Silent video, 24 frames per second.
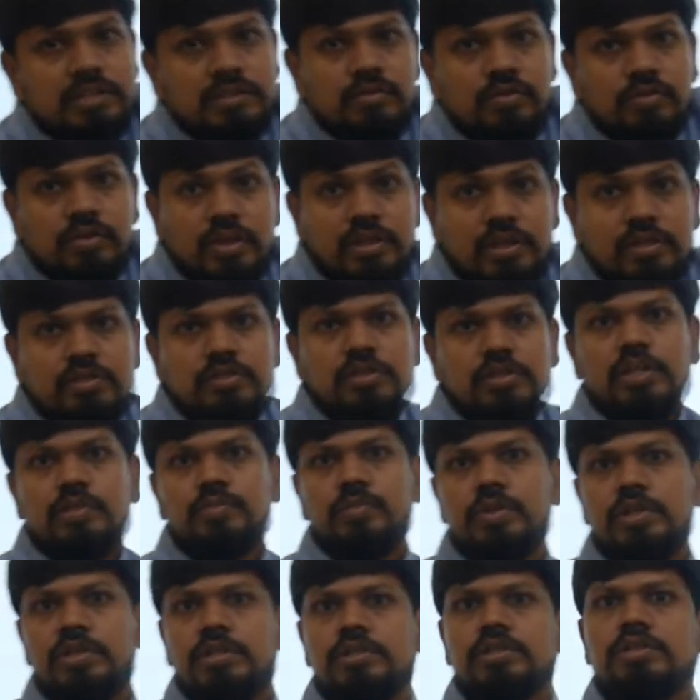Okay, so that
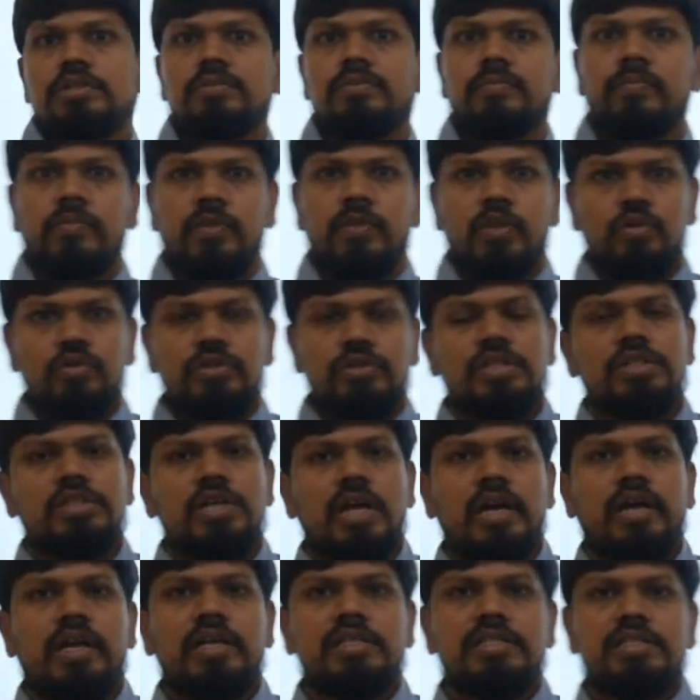means you just
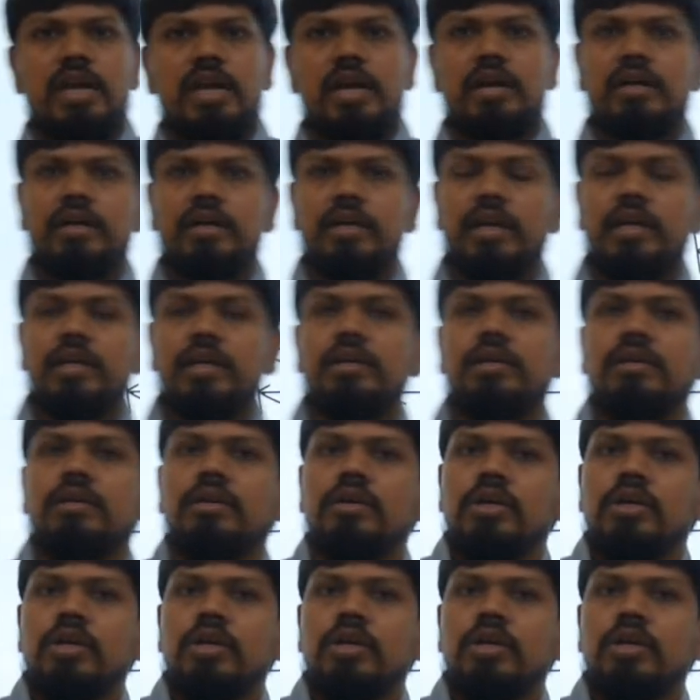understand again.